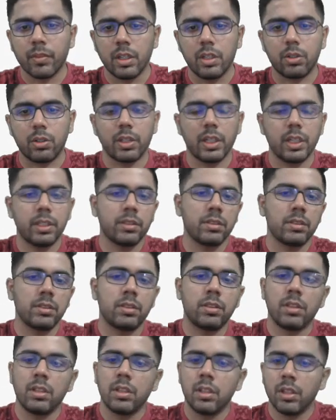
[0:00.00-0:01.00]
Okay.
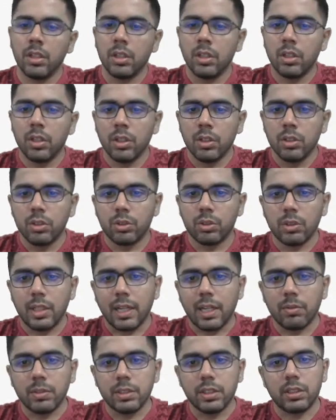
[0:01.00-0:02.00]
So
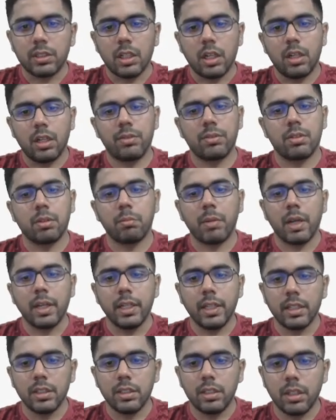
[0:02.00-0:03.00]
that was it from my
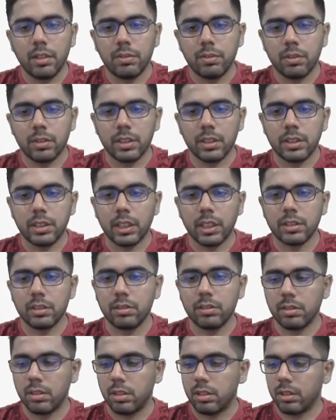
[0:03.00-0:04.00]
end for this
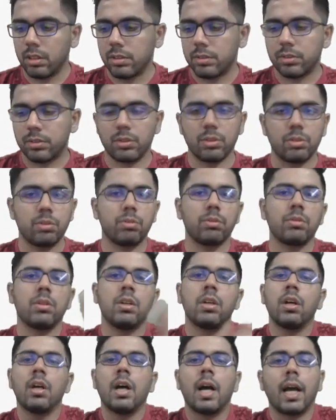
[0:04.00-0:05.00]
session. So
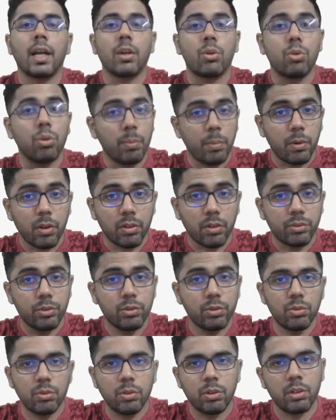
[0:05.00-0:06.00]
I hope all of
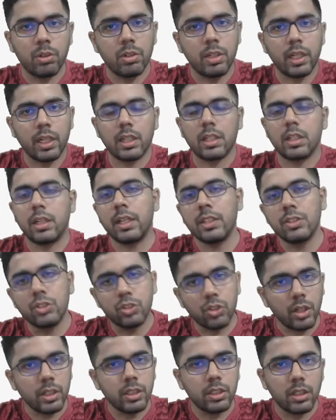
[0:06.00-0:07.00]
you like
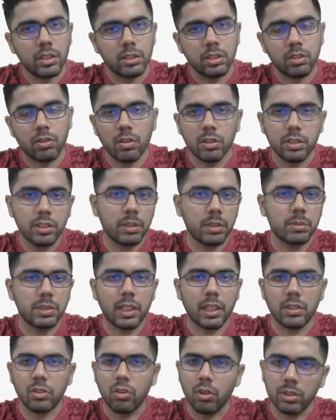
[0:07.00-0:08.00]
enjoyed the concepts
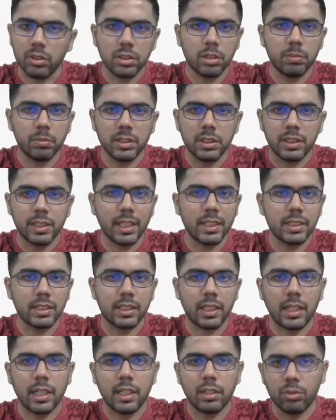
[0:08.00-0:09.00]
and got some insights,
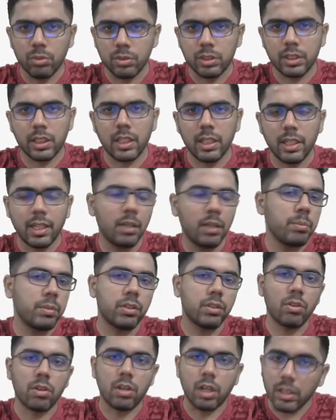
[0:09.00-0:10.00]
and I could really help in
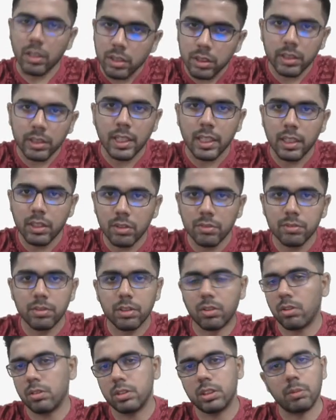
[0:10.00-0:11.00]
your understanding of the
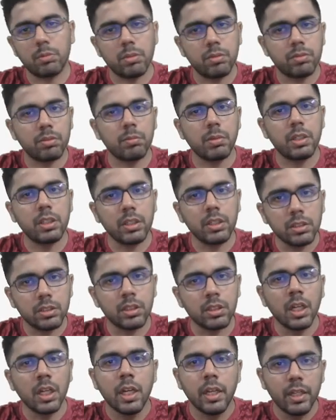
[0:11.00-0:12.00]
concept of reminders.
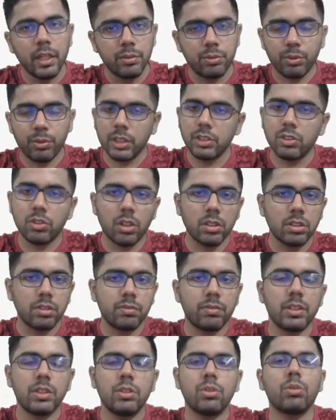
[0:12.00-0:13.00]
If you enjoyed the
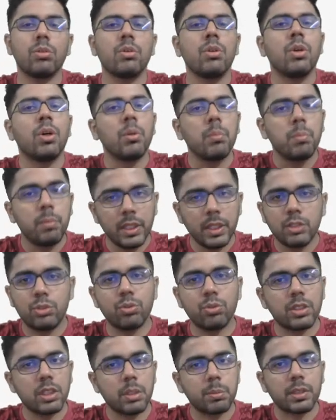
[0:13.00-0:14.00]
video, please
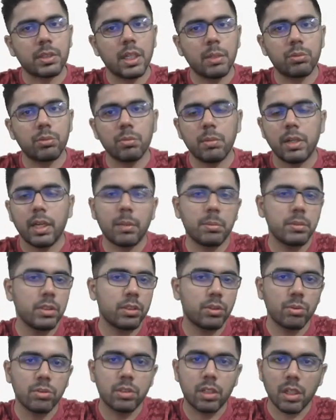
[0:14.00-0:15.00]
do subscribe to my
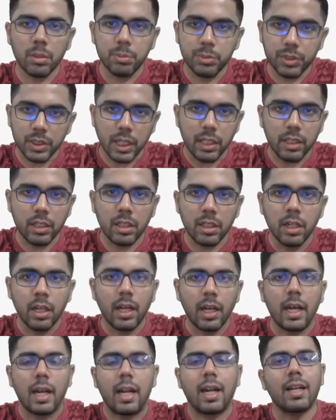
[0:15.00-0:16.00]
Aptitude Club channel
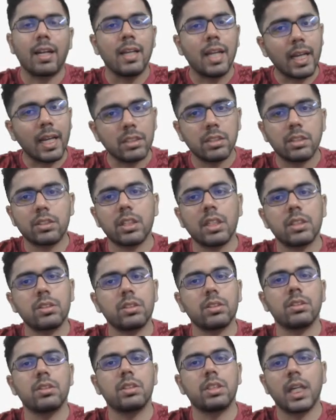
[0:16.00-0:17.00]
and like the
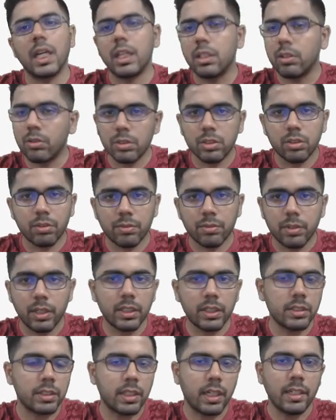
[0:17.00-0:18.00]
session, share it with your
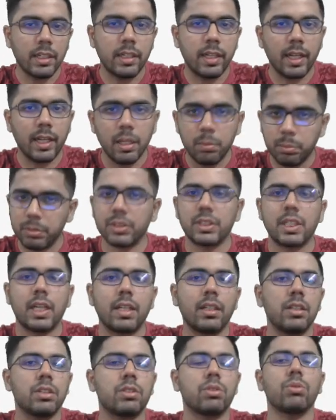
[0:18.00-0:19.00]
friends, and help the
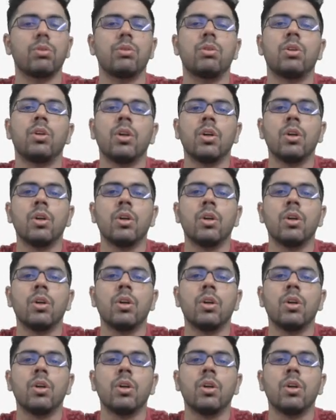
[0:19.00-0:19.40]
channel grow.